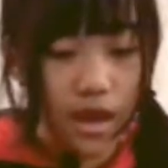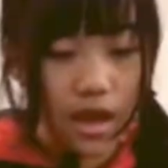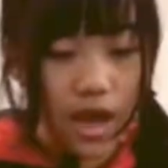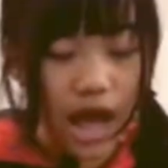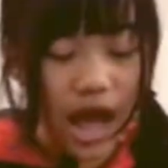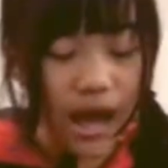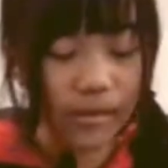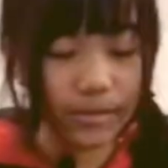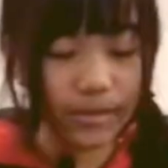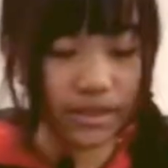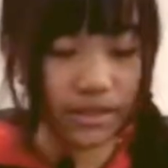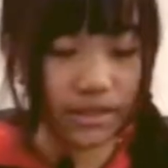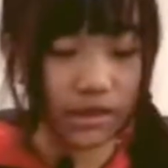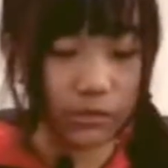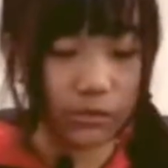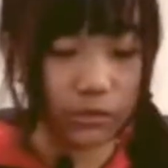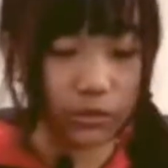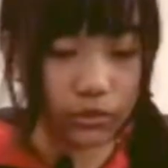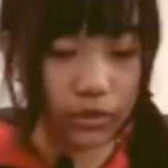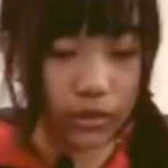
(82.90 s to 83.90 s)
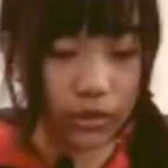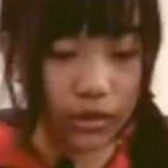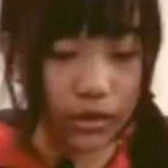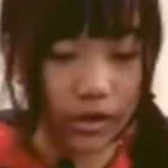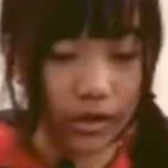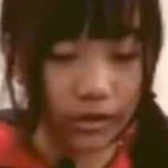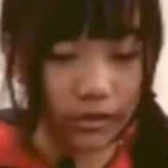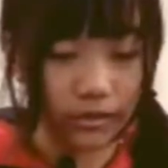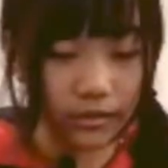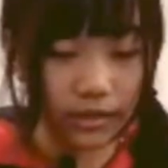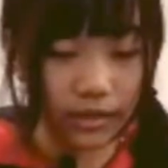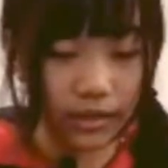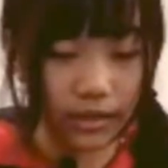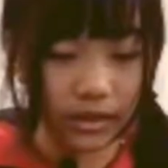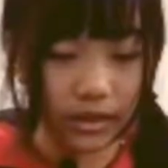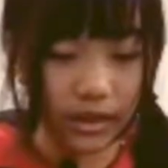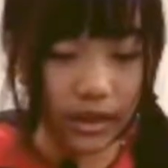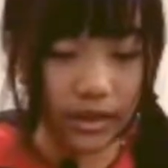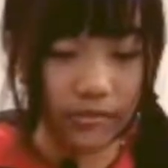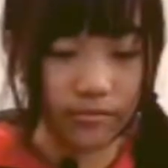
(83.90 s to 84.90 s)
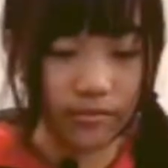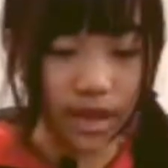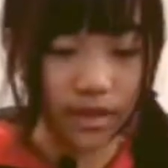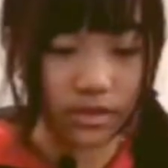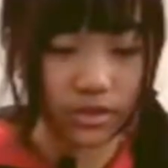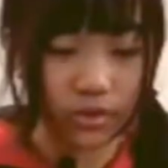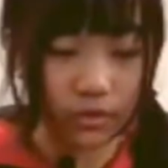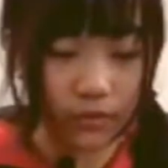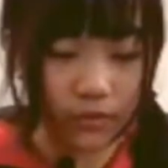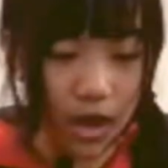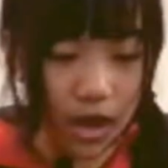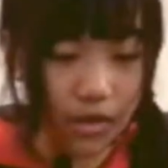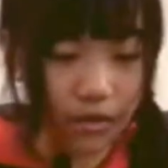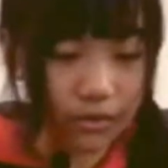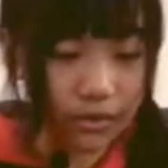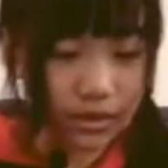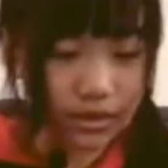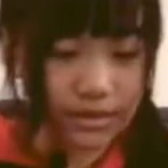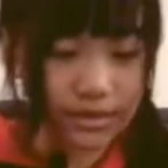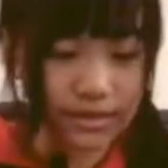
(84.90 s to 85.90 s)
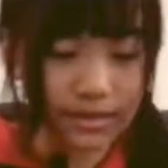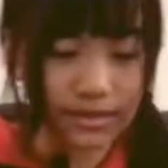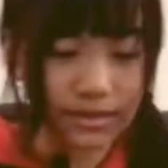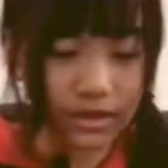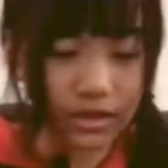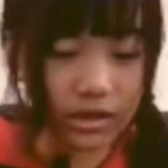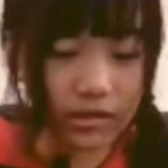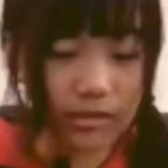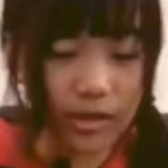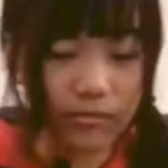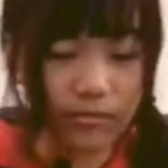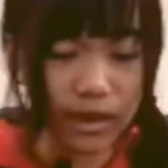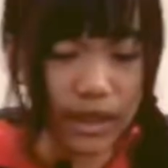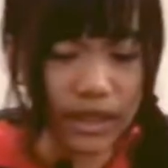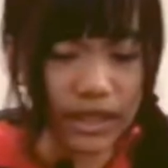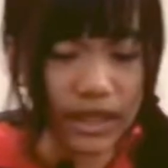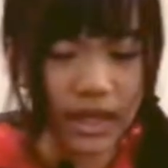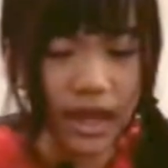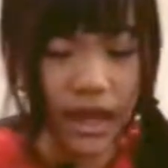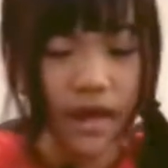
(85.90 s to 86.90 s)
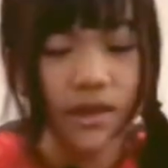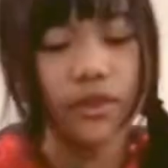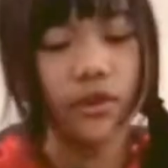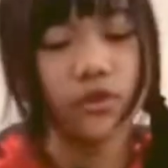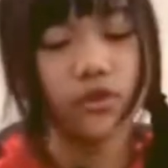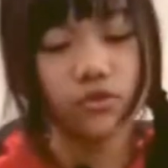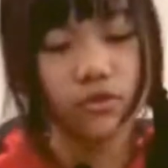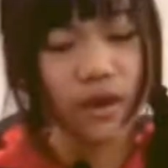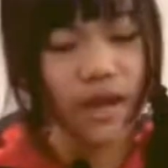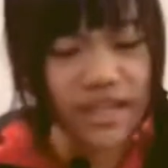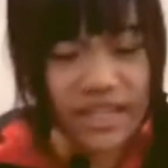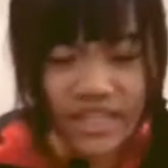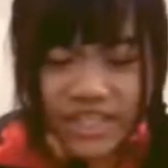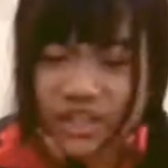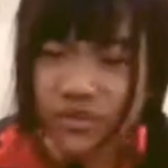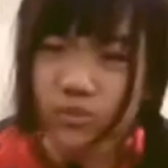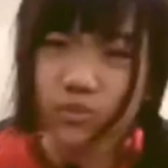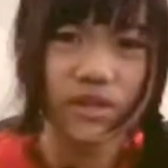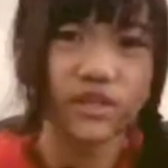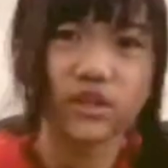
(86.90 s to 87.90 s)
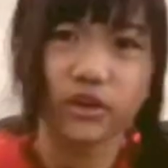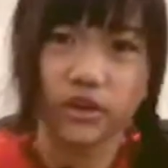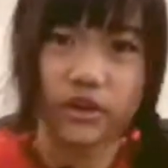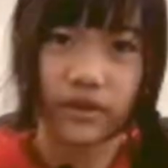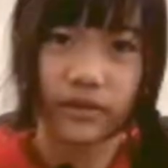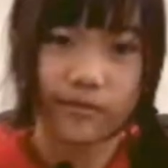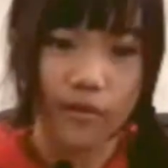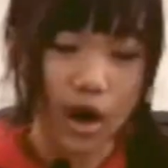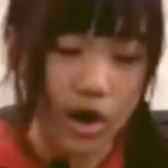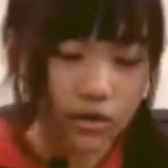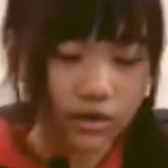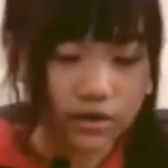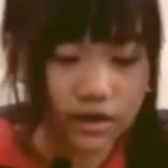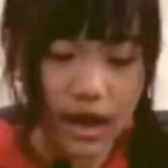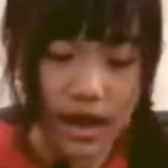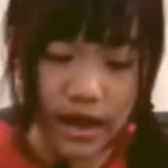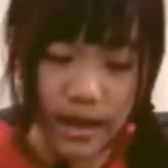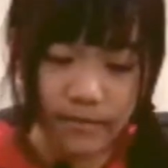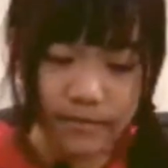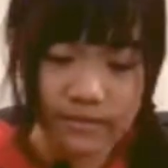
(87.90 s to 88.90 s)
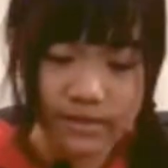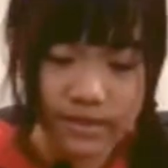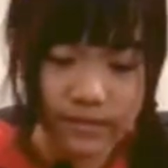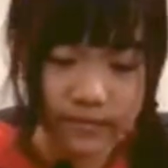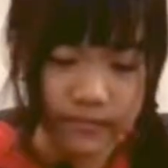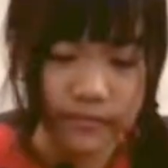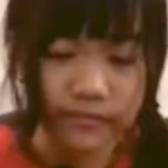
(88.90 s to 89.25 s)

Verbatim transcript: Albus Dumbledore, currently headmaster of Hogwarts, considered by many the greatest wizard of modern times.